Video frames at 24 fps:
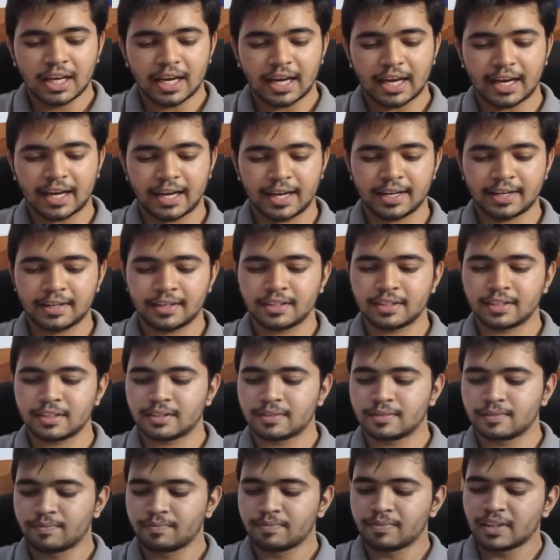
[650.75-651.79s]
and
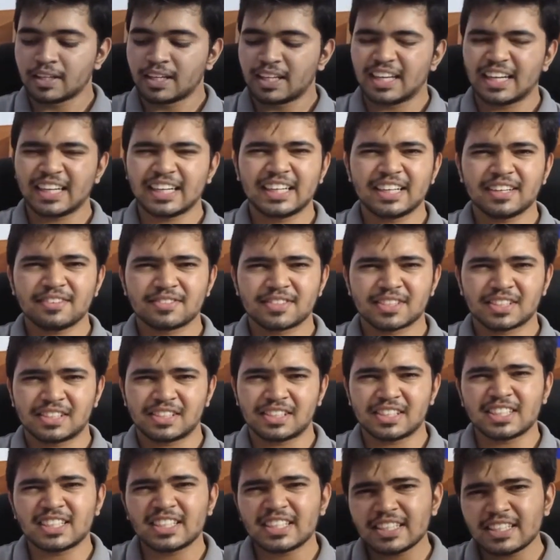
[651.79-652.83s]
it gives a
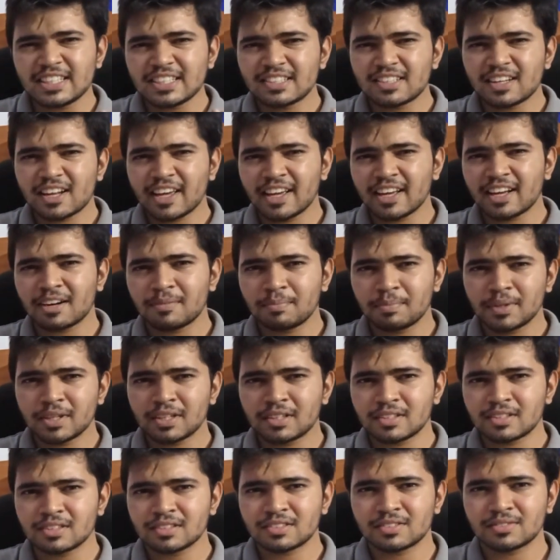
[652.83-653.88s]
cheese-like
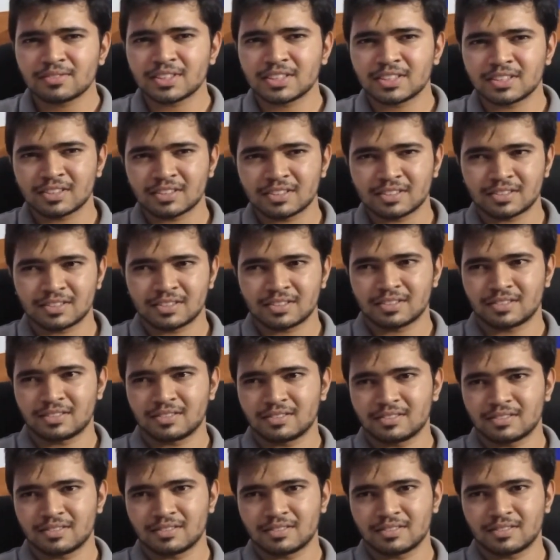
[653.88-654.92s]
appearance, which is
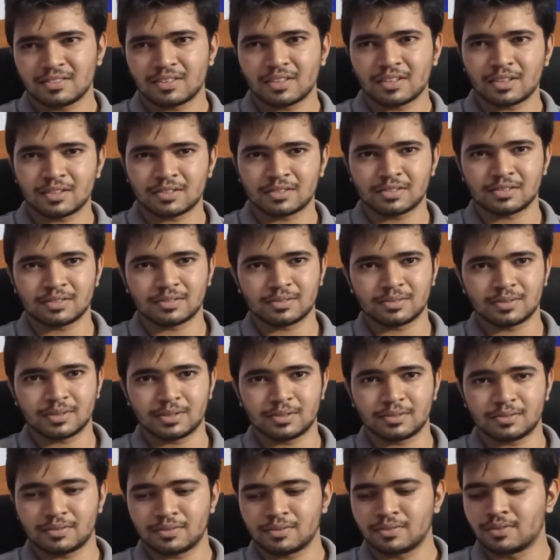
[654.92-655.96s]

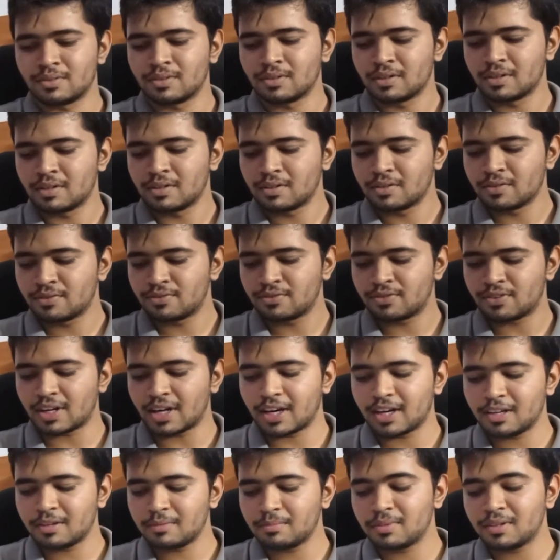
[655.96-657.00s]
also
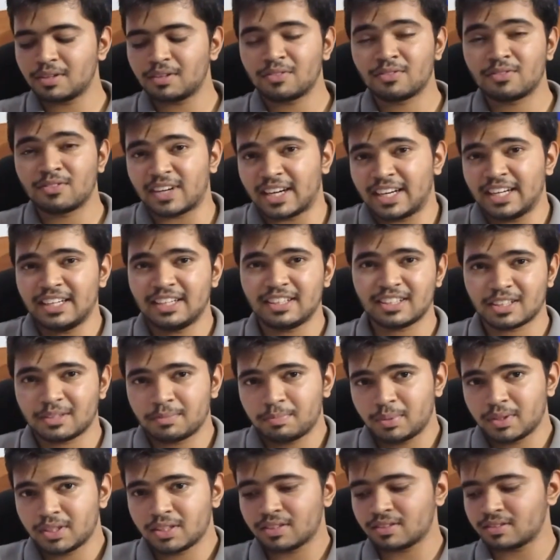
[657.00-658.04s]
friable white
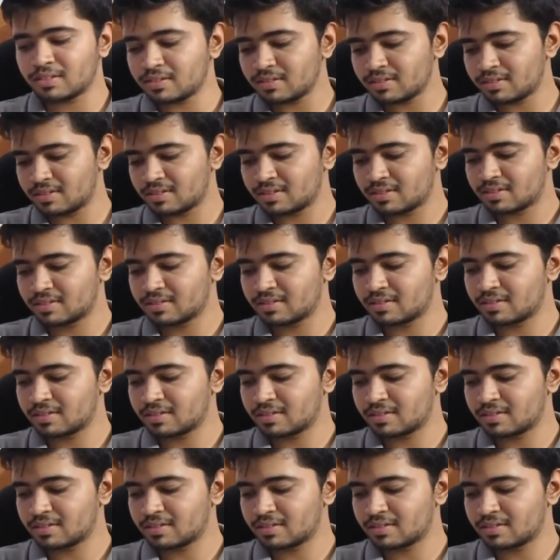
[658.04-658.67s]
appearance,